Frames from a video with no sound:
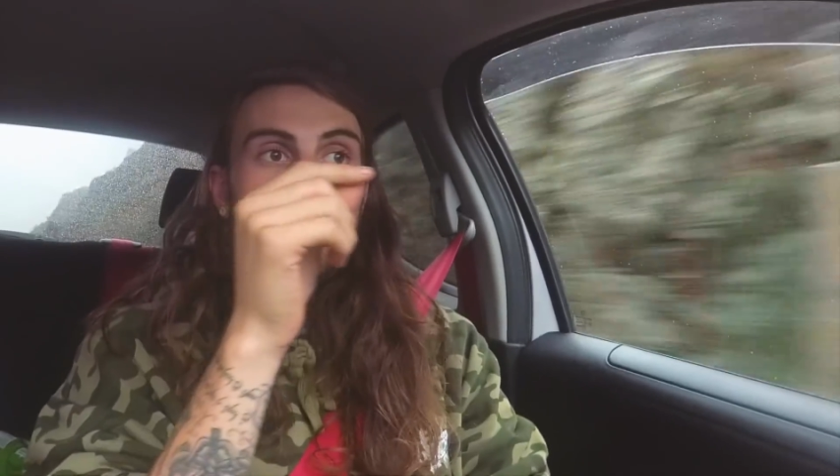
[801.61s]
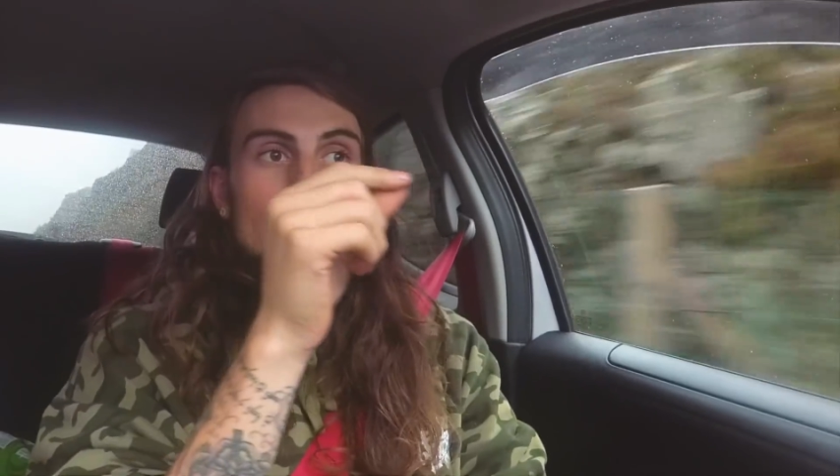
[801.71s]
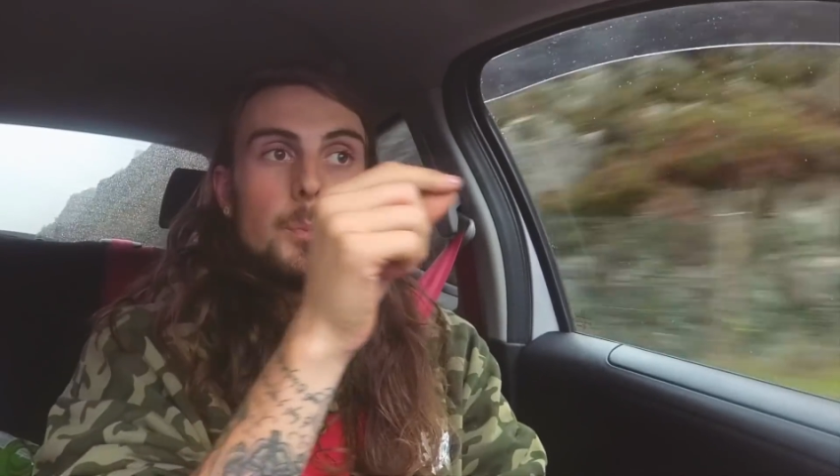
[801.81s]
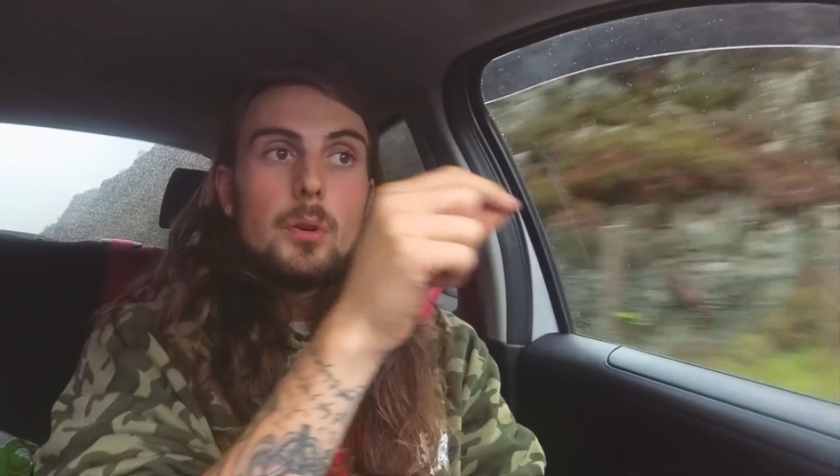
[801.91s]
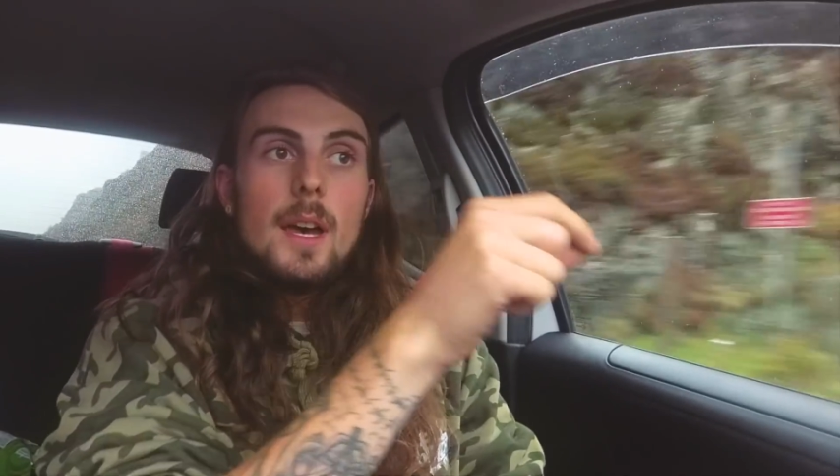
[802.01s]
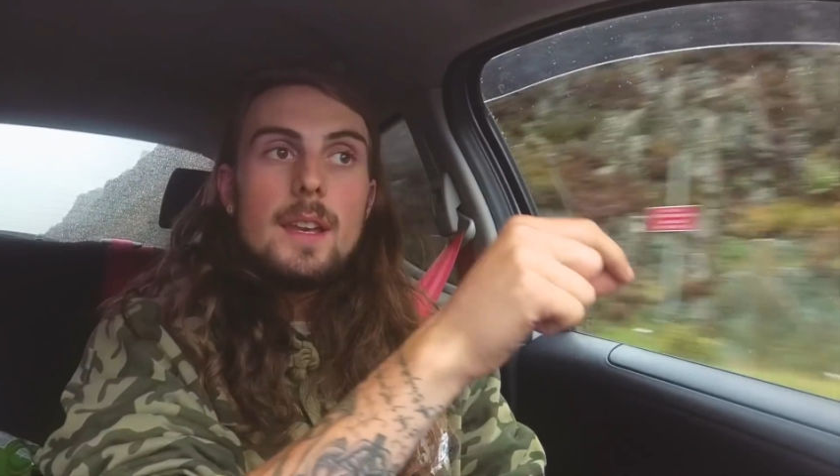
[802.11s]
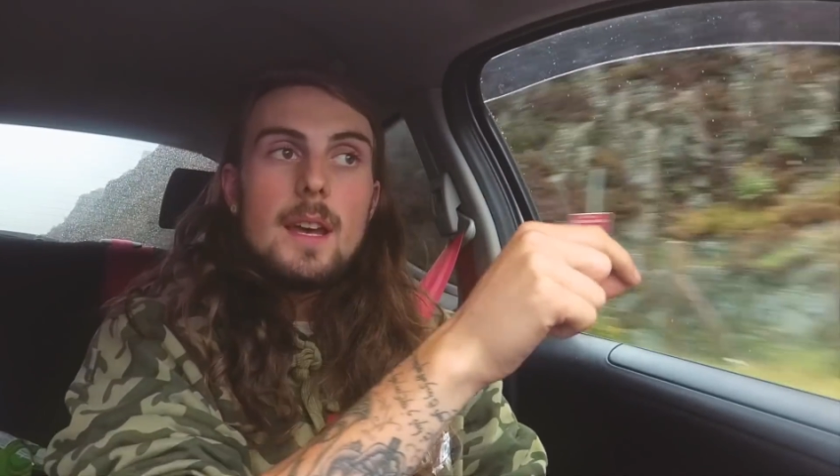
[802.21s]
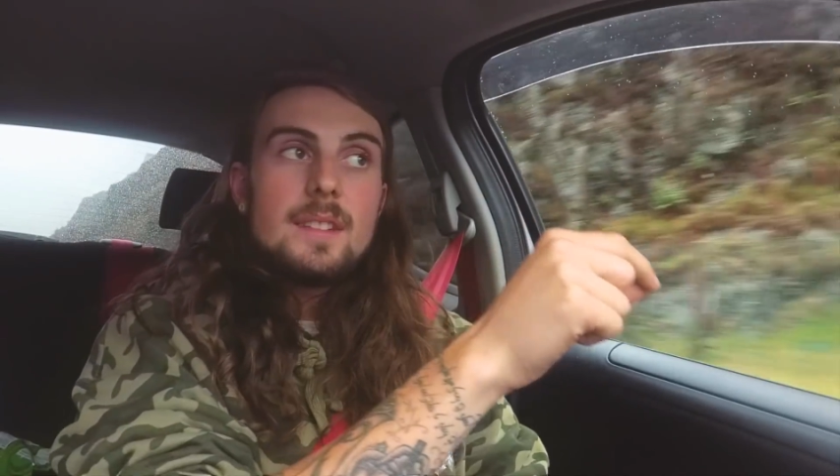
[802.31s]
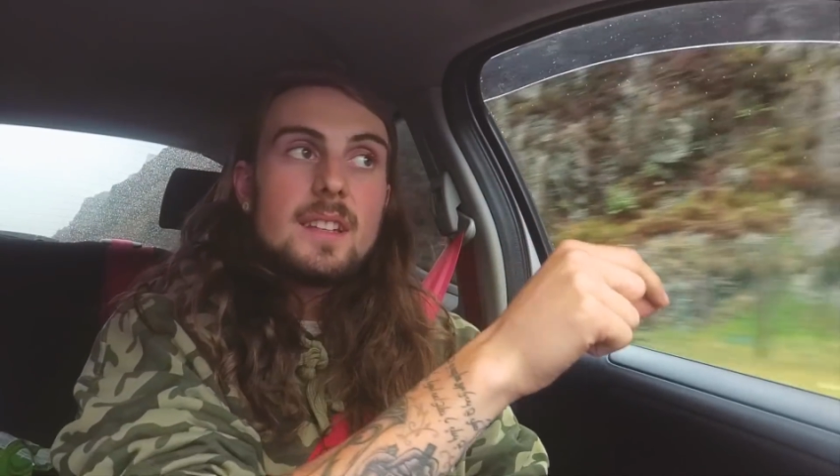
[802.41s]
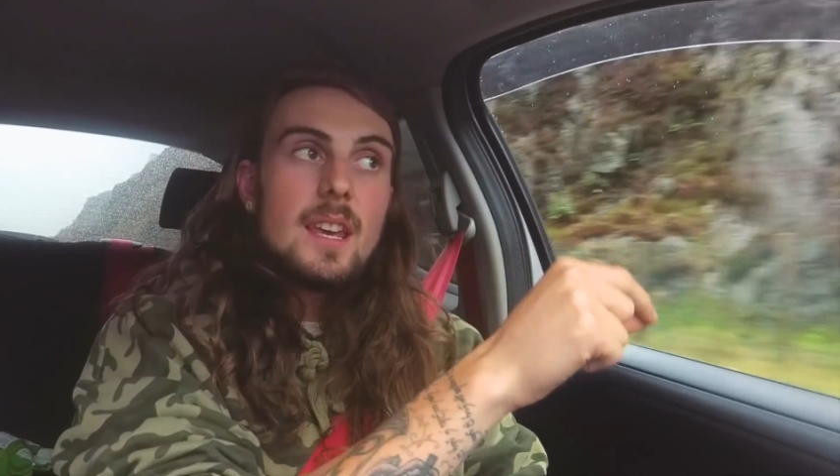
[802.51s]
you'd played it
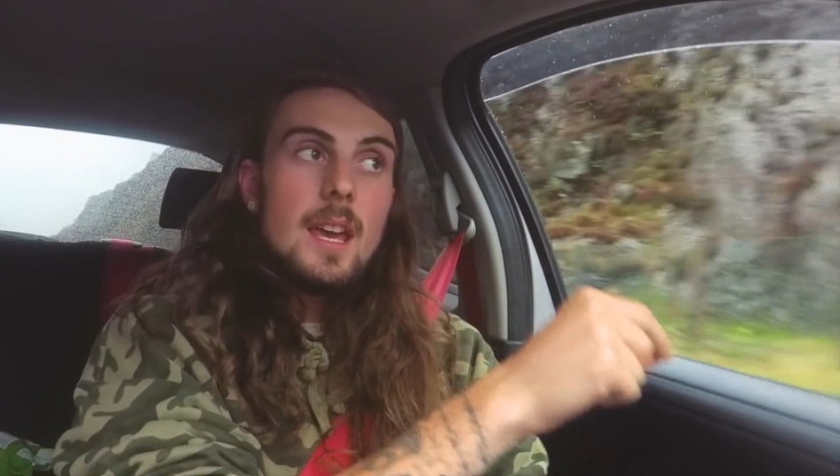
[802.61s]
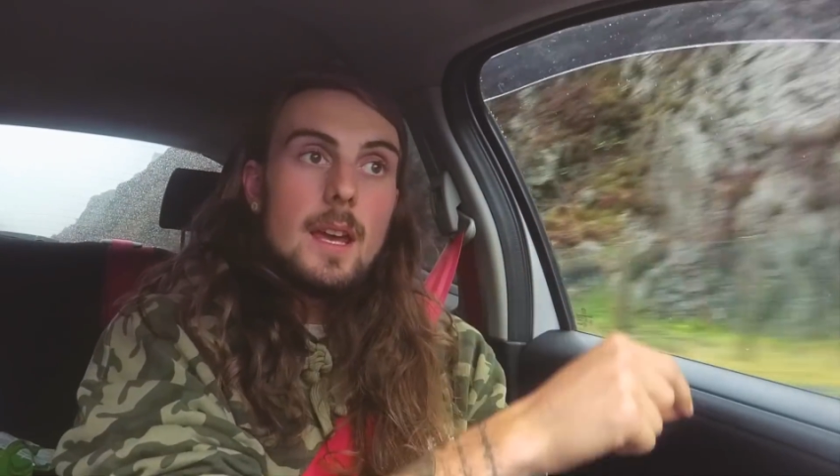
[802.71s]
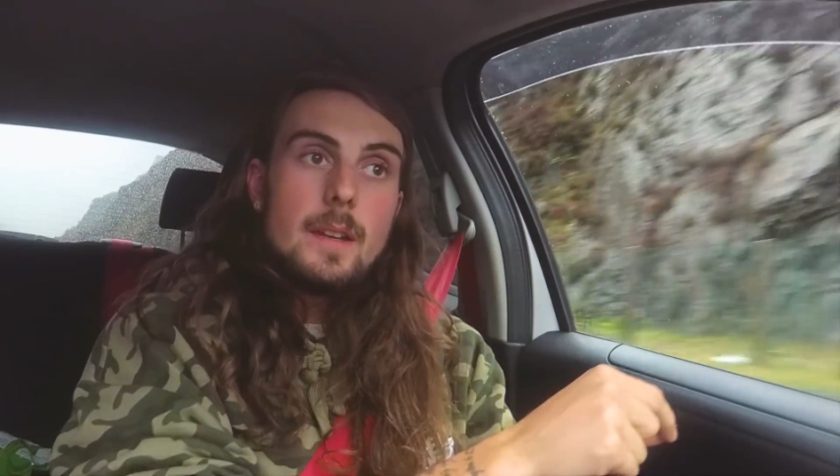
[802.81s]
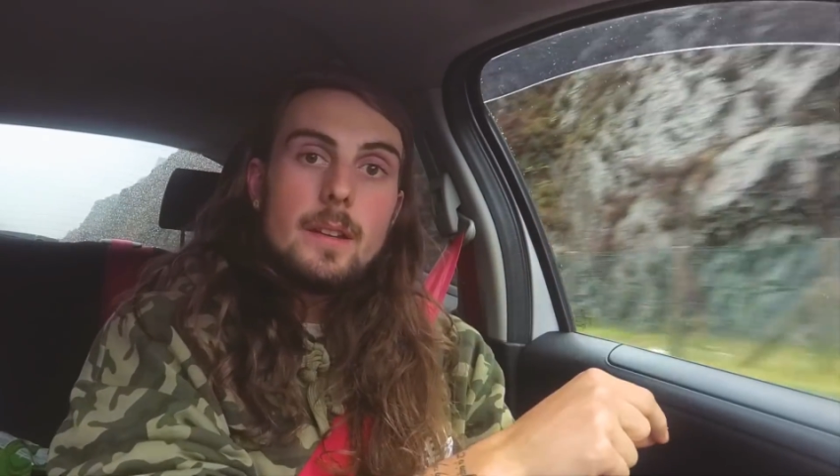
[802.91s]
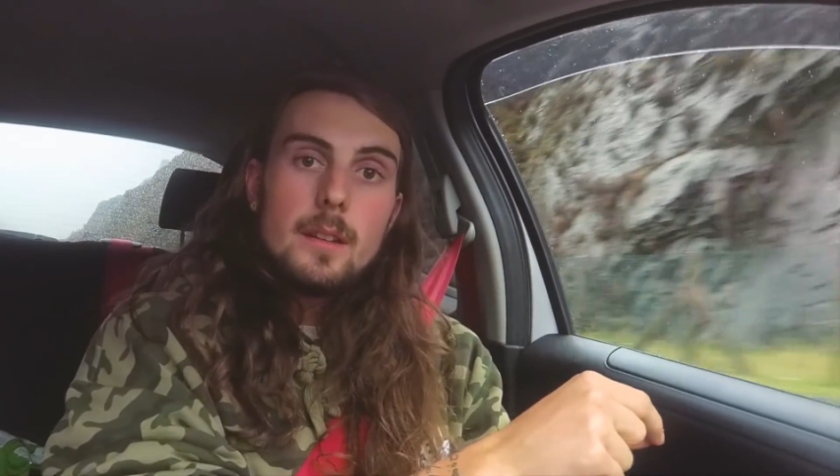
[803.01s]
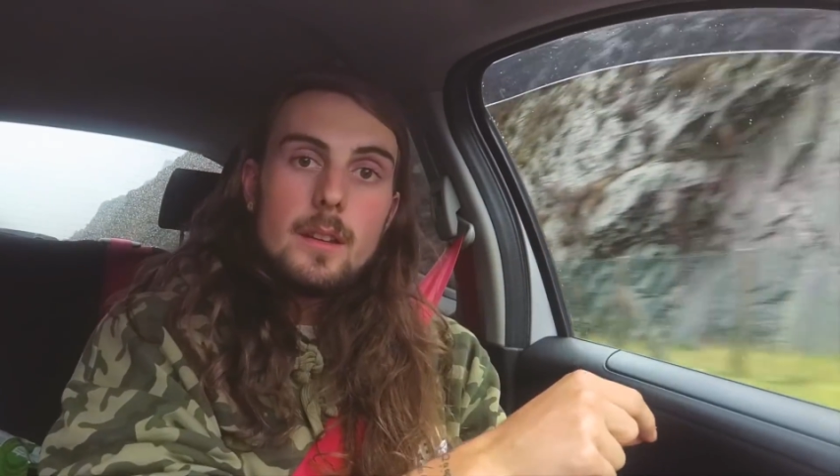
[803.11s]
as a kid,